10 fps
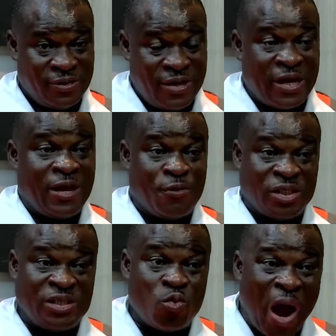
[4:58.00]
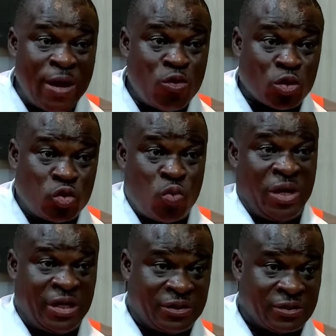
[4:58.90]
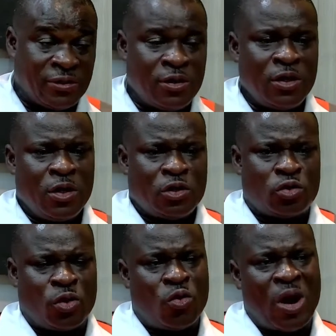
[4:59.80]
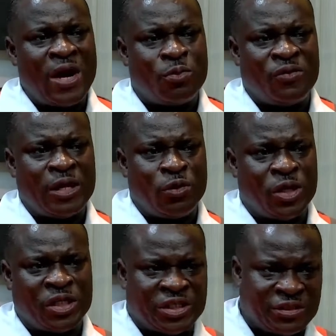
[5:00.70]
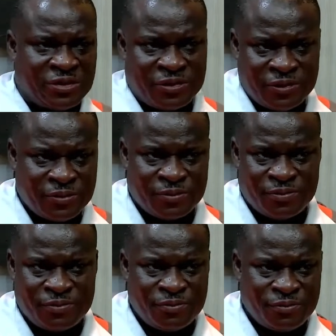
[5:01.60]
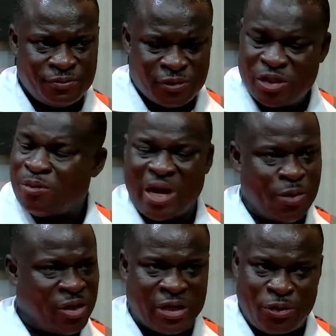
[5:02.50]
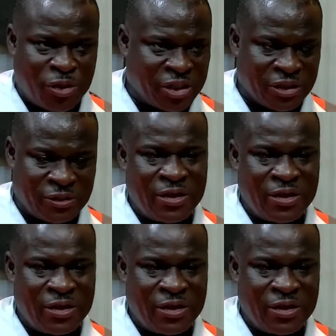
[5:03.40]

And the reason why not to win it. So we go ahead with education. Normally with education.